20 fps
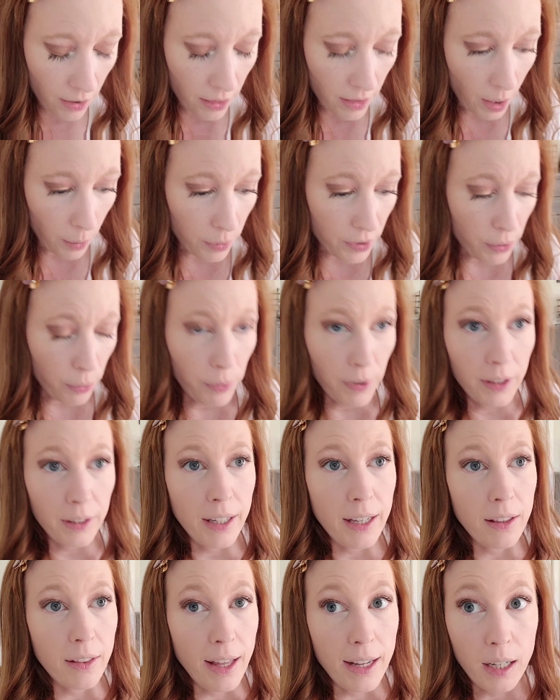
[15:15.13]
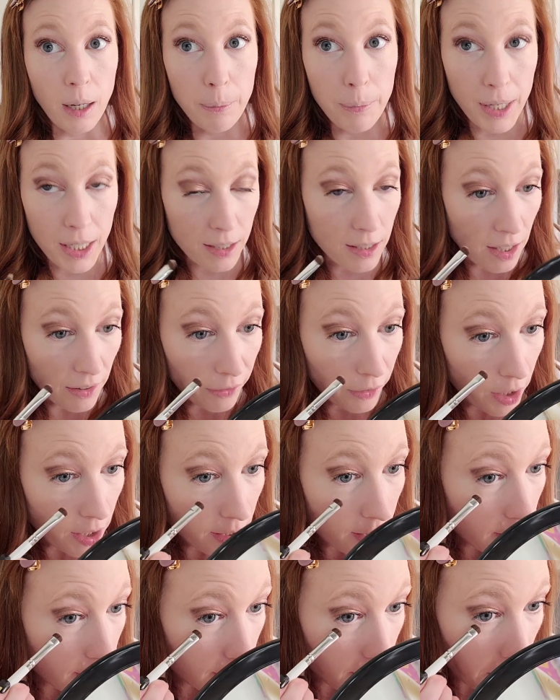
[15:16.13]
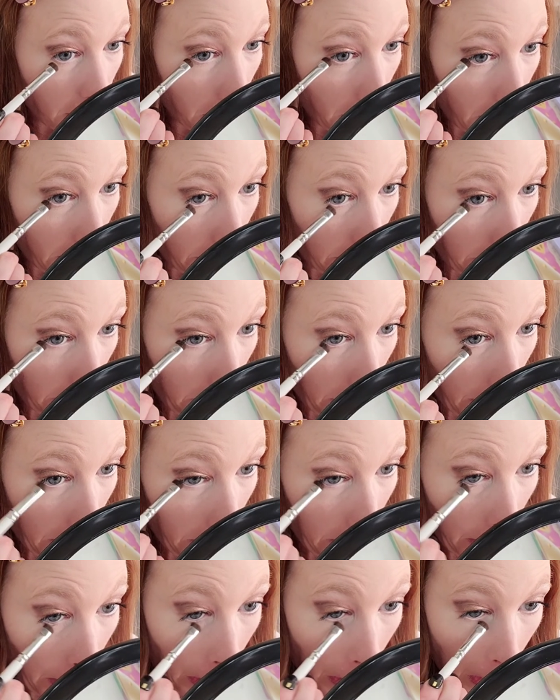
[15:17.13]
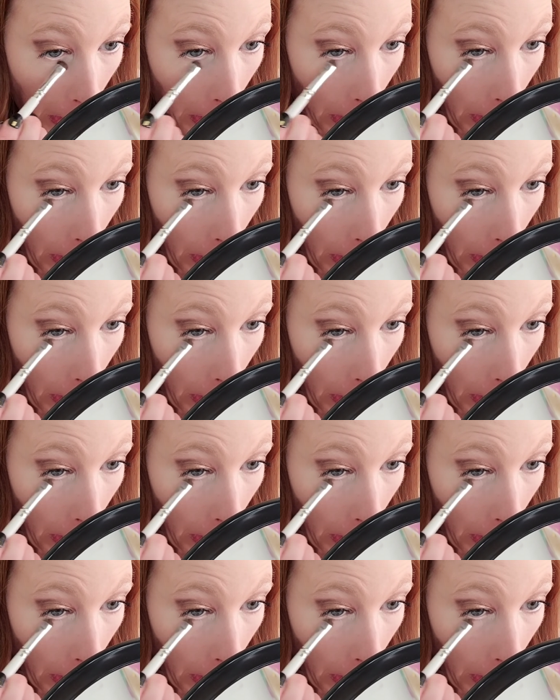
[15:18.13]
there was really like a big difference um, in